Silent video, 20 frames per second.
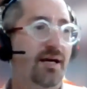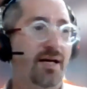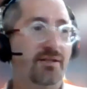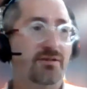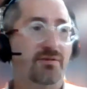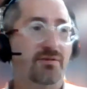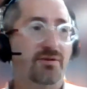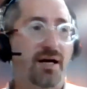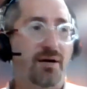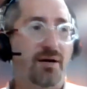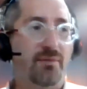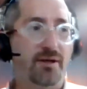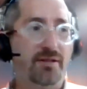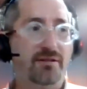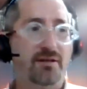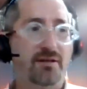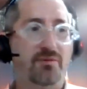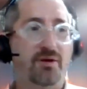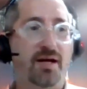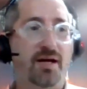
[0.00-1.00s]
And so now
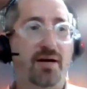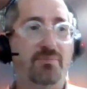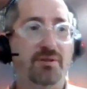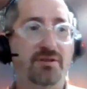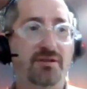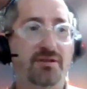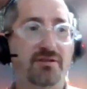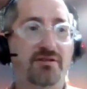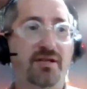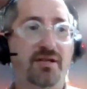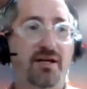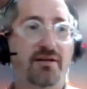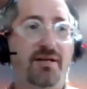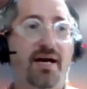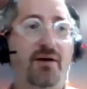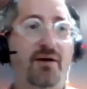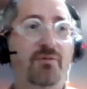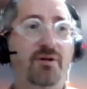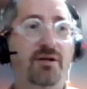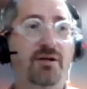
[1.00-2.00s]
basically what happens is,
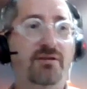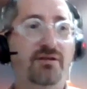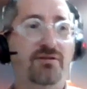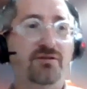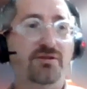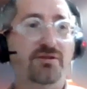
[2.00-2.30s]
now we can